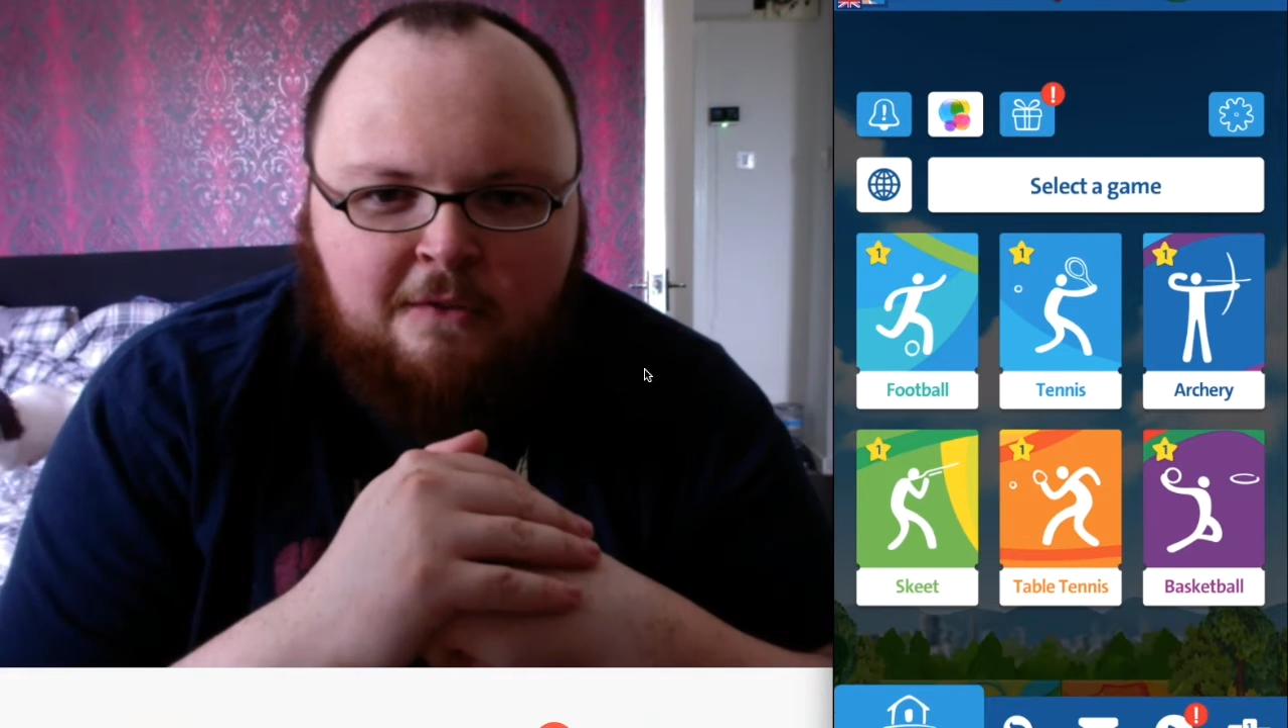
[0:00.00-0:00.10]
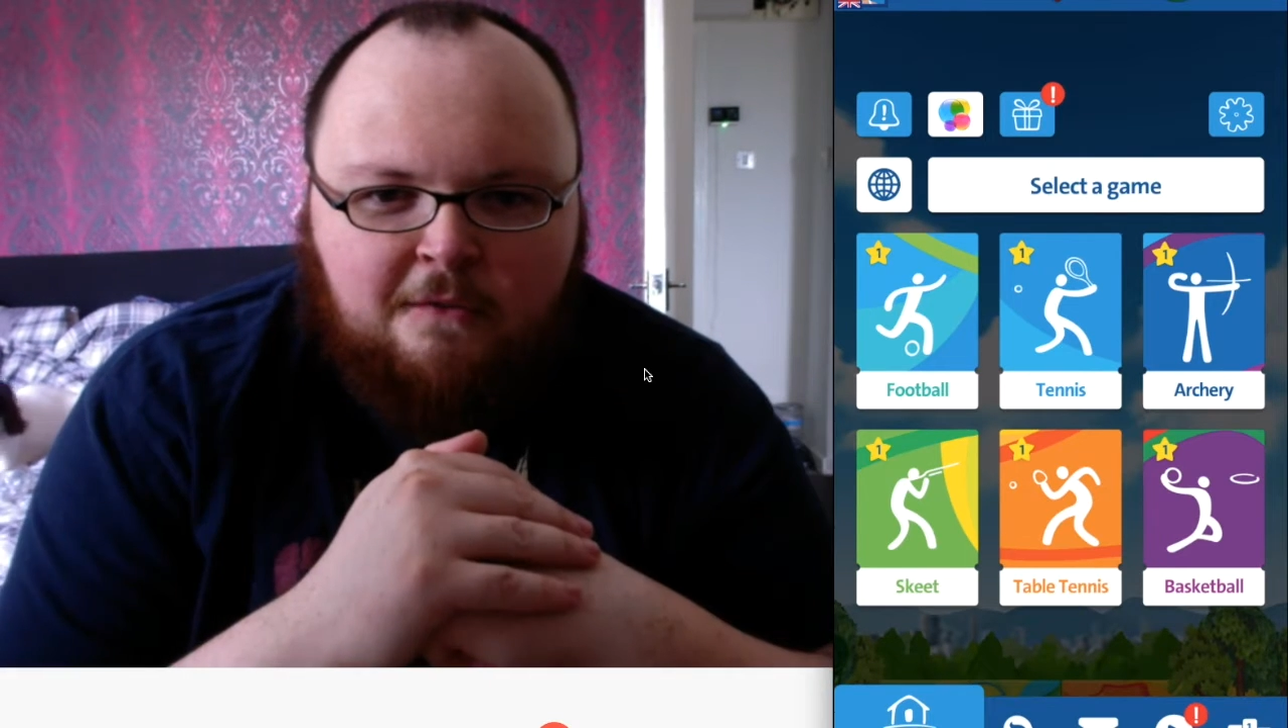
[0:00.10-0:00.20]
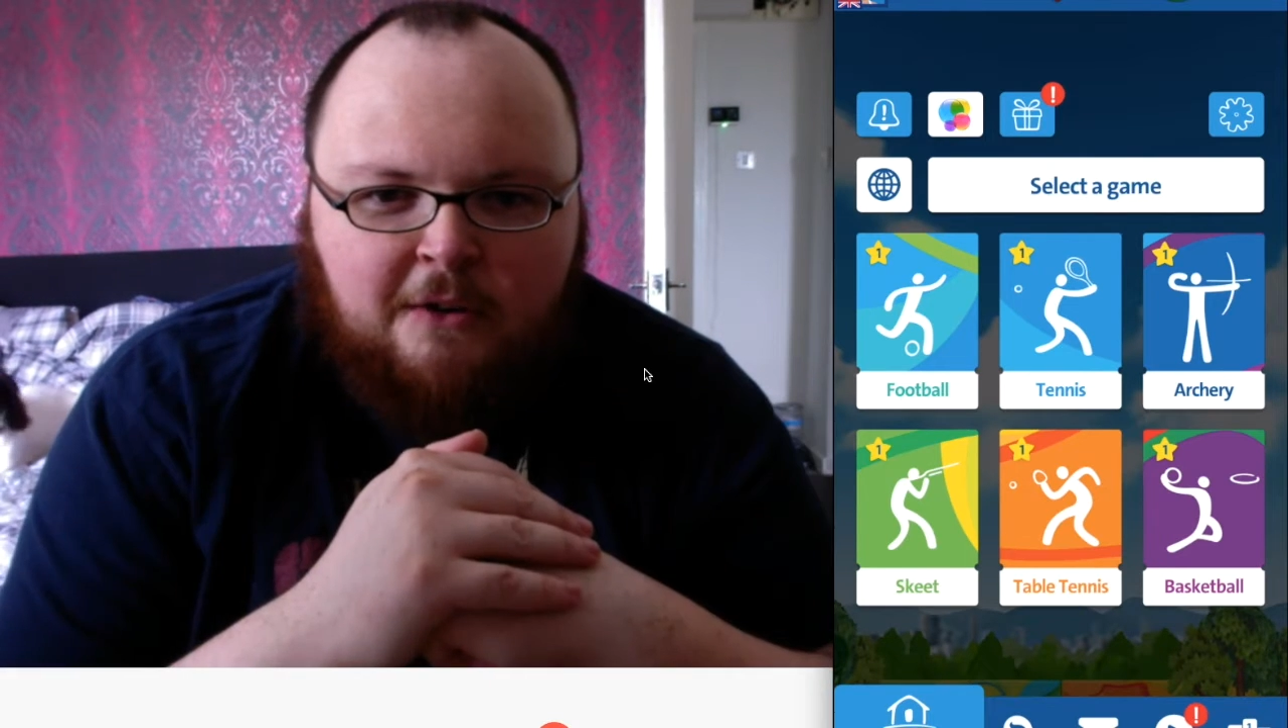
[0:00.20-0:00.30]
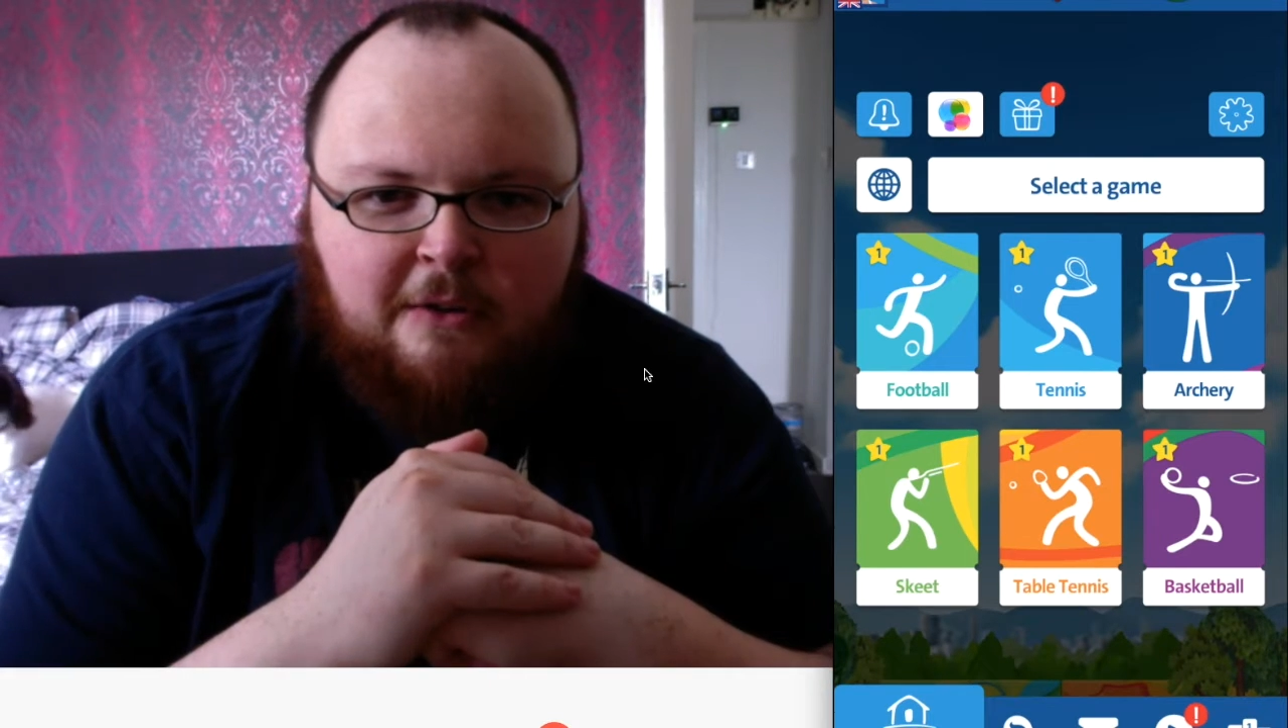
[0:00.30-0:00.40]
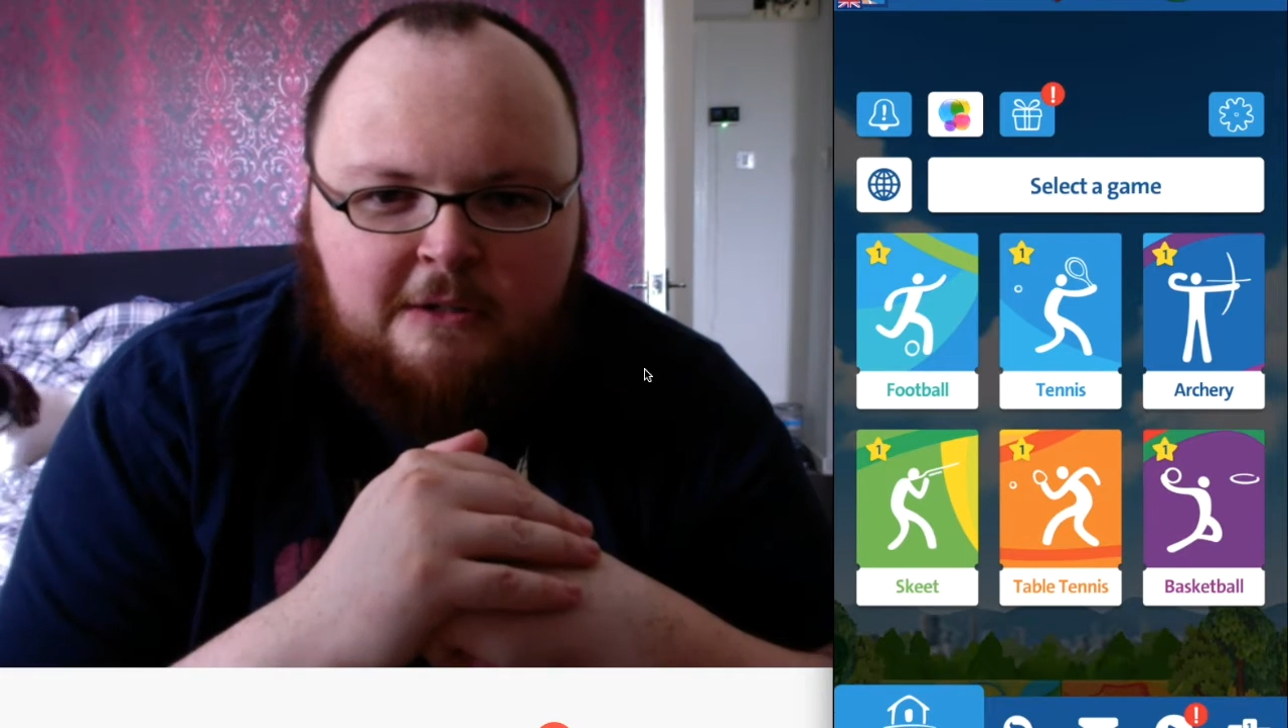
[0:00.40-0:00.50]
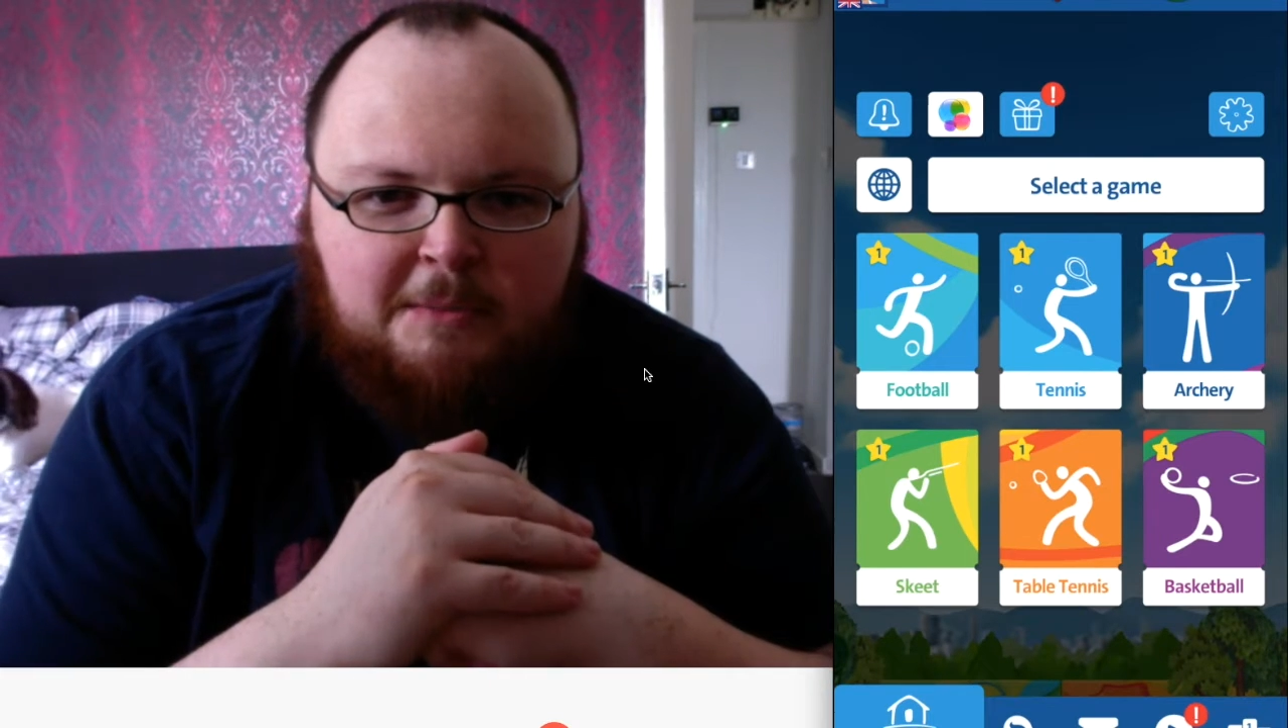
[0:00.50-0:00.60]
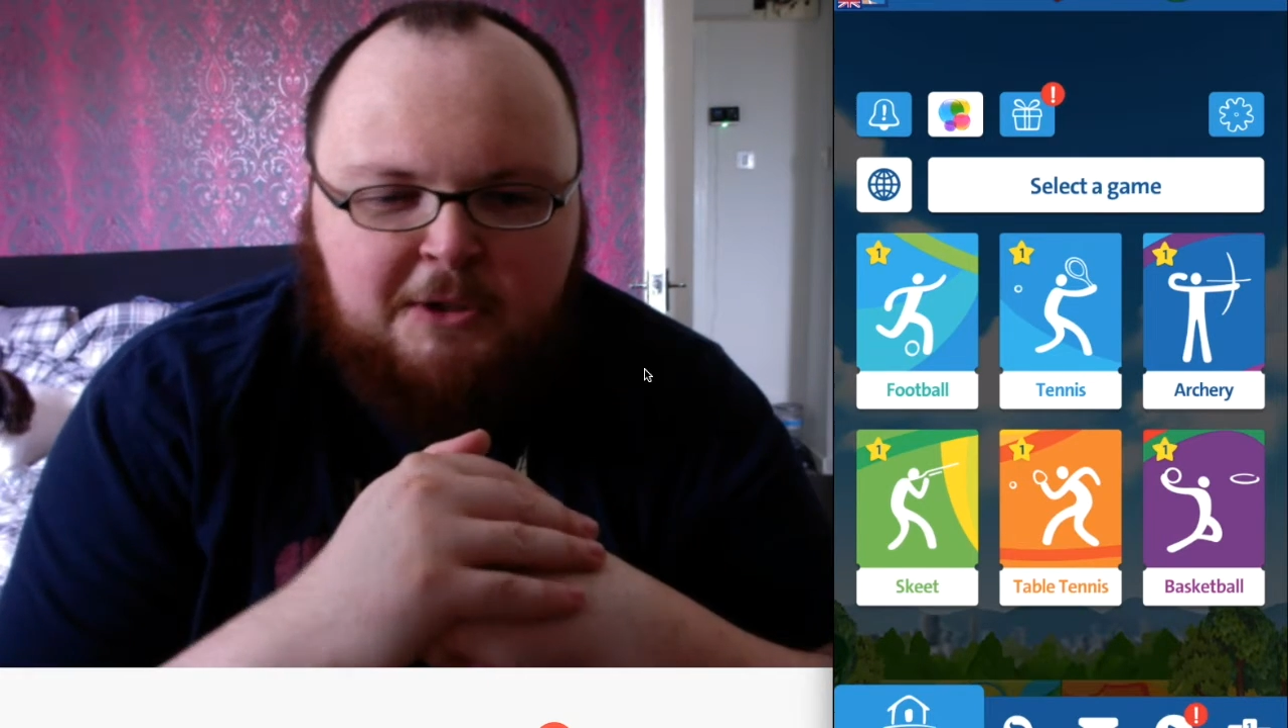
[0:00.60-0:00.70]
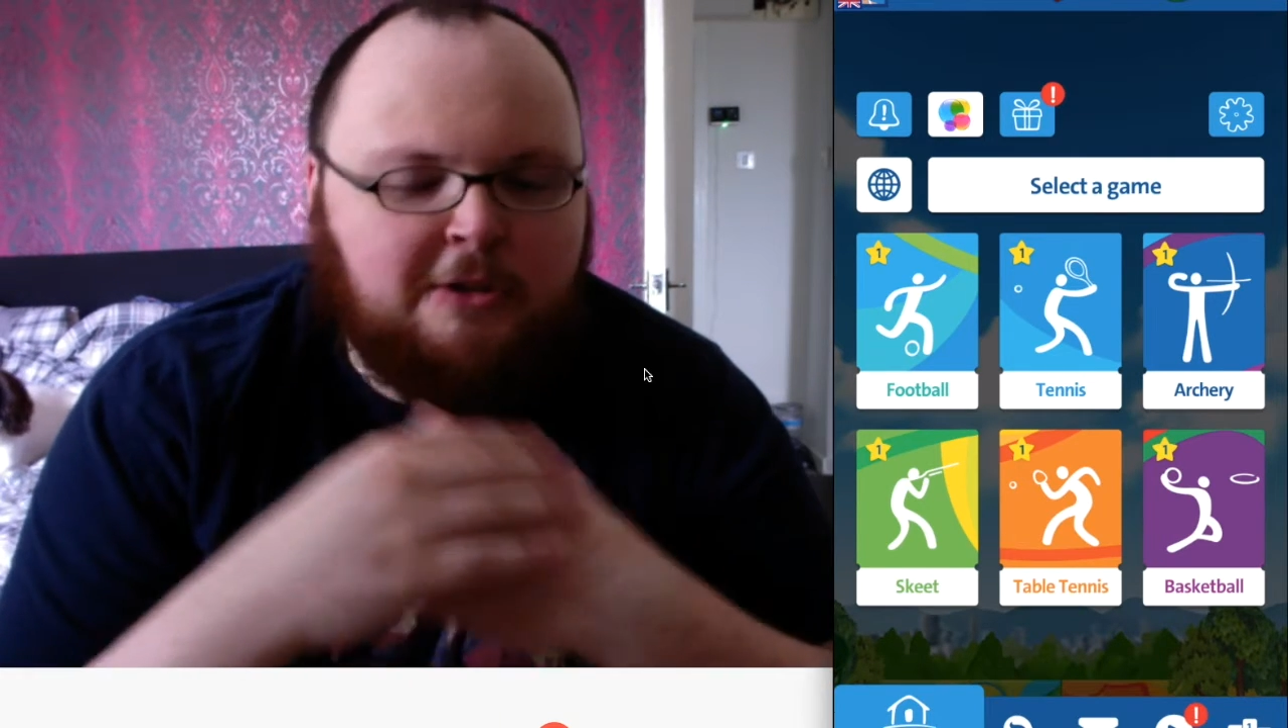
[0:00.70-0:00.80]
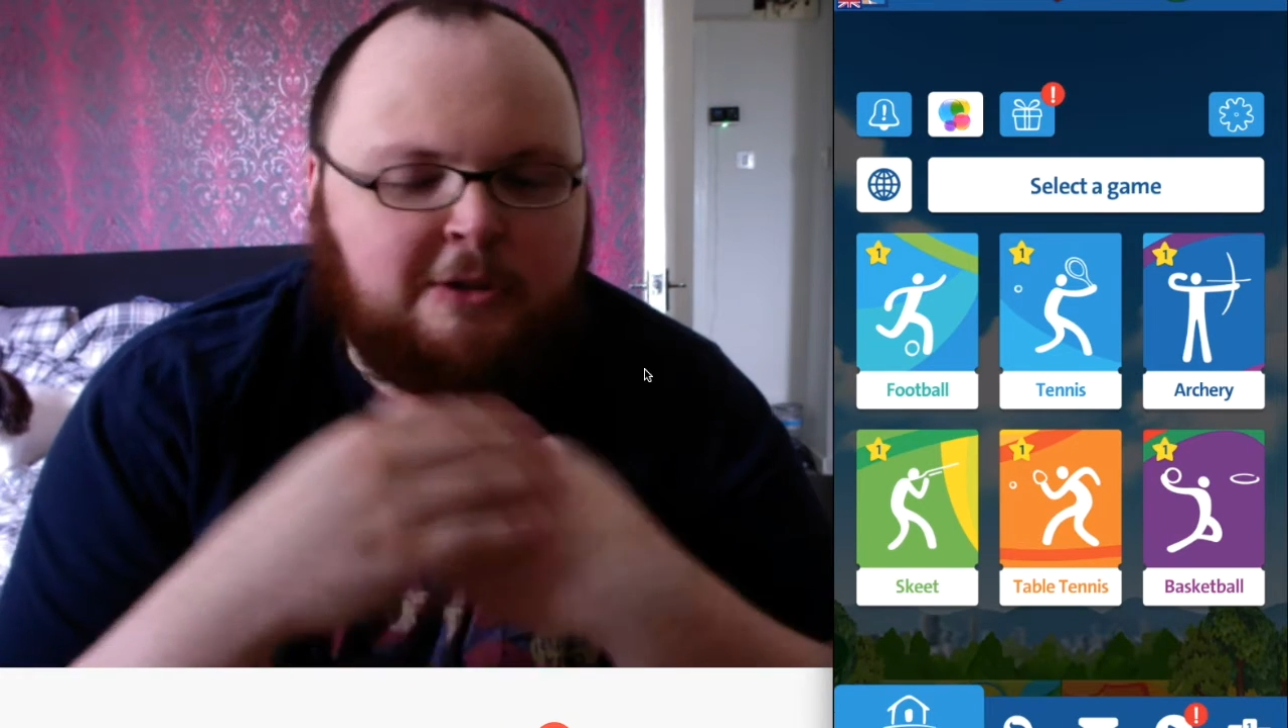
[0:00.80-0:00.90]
filters because